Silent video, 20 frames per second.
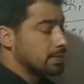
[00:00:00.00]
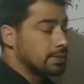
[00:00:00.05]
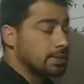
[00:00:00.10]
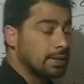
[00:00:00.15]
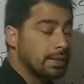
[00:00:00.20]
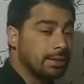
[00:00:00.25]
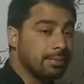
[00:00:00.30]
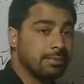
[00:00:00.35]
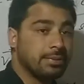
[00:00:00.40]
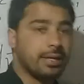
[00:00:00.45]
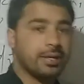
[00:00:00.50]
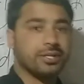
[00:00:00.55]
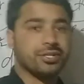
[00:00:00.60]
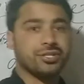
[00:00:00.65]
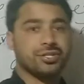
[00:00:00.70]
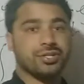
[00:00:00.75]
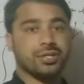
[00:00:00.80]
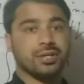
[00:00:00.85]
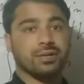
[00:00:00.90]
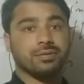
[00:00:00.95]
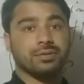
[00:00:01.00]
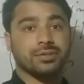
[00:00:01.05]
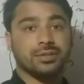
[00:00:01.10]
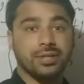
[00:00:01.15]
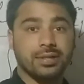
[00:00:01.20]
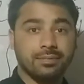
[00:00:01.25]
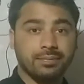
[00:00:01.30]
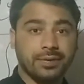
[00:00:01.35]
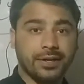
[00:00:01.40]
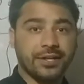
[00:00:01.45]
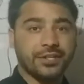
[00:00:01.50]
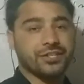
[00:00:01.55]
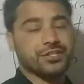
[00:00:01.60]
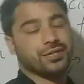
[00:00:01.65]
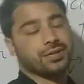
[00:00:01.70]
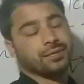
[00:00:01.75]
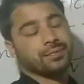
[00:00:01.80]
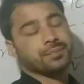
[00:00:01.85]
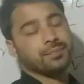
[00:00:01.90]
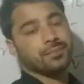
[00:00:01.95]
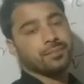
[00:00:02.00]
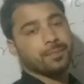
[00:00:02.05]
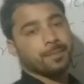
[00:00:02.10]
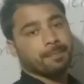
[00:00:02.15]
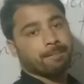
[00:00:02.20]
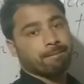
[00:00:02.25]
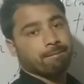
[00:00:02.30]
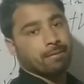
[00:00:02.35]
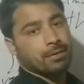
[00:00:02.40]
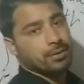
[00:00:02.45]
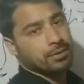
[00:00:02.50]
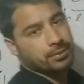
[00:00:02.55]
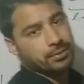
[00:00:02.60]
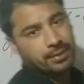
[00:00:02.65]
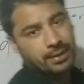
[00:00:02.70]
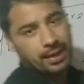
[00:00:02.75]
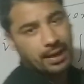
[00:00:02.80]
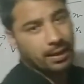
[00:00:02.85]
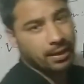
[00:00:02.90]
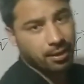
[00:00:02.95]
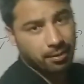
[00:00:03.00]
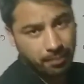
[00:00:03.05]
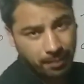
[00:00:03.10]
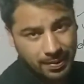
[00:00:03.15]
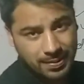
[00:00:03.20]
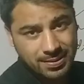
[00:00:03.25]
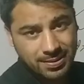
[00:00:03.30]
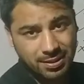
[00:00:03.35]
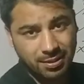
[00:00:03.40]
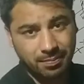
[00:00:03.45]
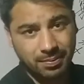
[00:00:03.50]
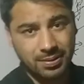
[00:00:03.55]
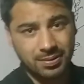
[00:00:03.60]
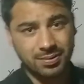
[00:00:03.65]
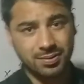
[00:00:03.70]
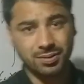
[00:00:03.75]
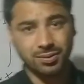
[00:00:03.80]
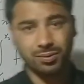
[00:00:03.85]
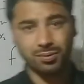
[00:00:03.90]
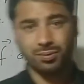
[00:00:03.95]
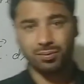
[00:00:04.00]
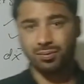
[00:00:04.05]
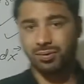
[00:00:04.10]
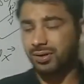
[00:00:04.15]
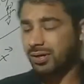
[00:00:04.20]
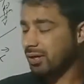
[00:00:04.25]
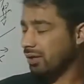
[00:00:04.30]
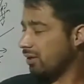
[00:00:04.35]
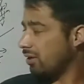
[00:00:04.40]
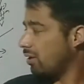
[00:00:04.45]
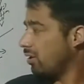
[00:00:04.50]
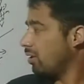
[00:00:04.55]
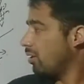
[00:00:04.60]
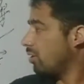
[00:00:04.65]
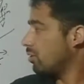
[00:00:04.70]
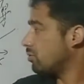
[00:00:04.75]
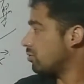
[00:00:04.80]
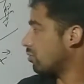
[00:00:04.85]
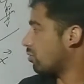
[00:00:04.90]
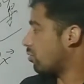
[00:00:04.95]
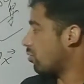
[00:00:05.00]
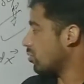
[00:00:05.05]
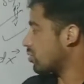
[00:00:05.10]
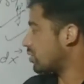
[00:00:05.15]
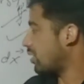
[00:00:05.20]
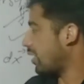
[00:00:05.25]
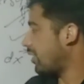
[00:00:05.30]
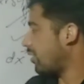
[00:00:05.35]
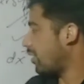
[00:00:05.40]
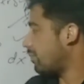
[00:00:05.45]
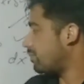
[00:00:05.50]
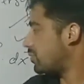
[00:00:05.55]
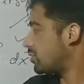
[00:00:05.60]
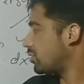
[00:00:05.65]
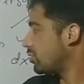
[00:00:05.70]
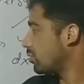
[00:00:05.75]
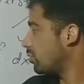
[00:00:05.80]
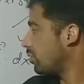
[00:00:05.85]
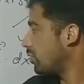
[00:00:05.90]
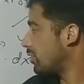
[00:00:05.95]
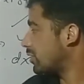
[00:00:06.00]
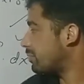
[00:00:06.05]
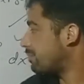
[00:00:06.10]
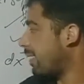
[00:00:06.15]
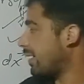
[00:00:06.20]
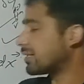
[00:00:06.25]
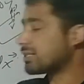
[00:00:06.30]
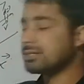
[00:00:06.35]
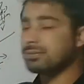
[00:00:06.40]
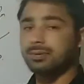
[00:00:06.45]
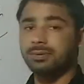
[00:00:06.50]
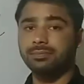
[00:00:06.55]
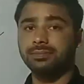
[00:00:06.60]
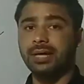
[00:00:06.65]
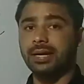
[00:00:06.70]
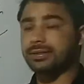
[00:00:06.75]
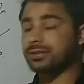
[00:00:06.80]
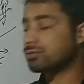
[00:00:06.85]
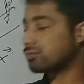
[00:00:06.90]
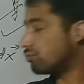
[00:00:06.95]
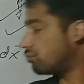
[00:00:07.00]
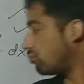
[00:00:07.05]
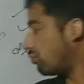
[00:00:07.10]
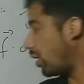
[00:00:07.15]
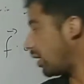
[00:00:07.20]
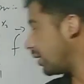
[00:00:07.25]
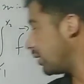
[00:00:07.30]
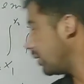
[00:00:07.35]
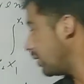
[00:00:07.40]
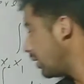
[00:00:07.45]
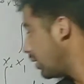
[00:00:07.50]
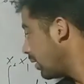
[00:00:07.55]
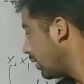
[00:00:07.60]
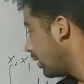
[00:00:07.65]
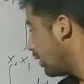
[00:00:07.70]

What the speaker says: the same direction, their angle must be zero, okay? So cosine of zero is maximum, that's one.